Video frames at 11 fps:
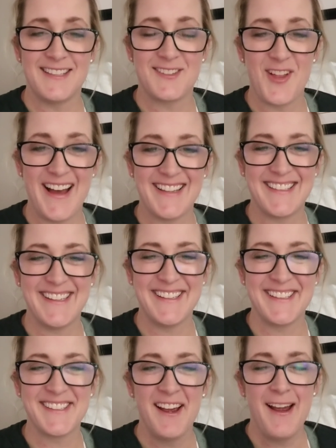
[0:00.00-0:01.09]

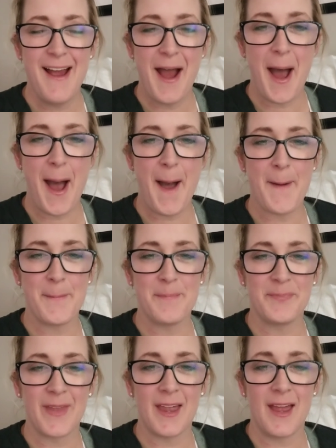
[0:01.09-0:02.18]
classes,
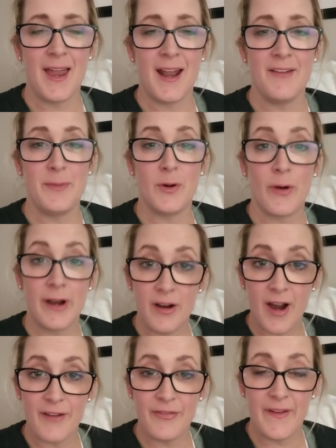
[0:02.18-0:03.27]
and I've been
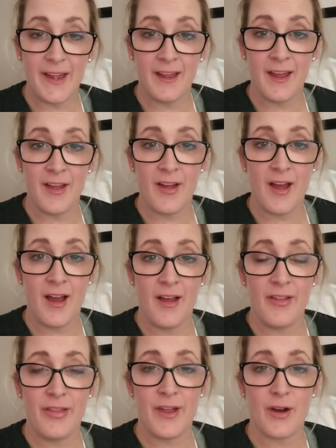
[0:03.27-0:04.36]
choreographing
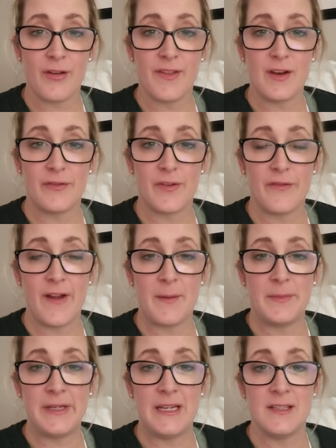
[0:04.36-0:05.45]
their Theater for
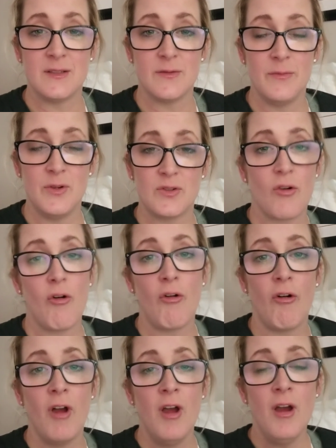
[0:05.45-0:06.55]
Families
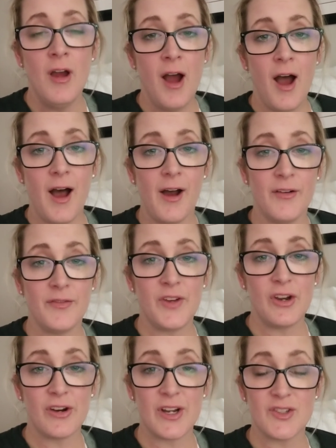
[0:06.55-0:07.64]
musical of
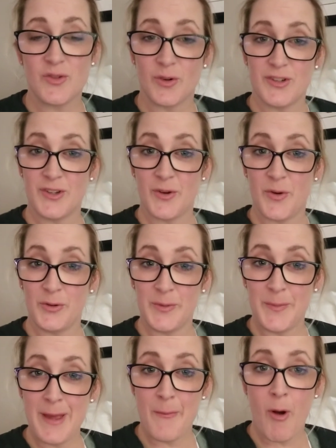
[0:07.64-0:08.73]
Curious George and the Golden
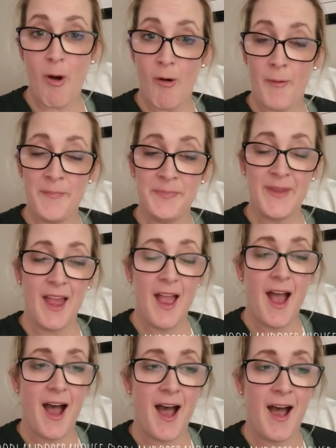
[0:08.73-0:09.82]
Meatball.
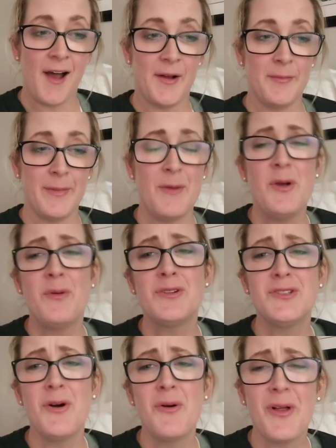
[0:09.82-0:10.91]
And we were
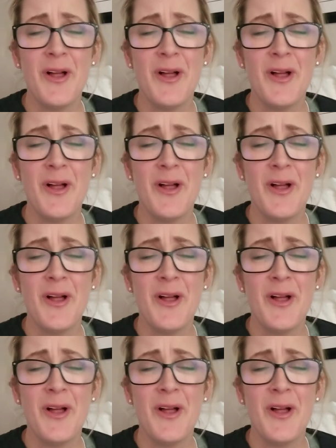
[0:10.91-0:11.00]
so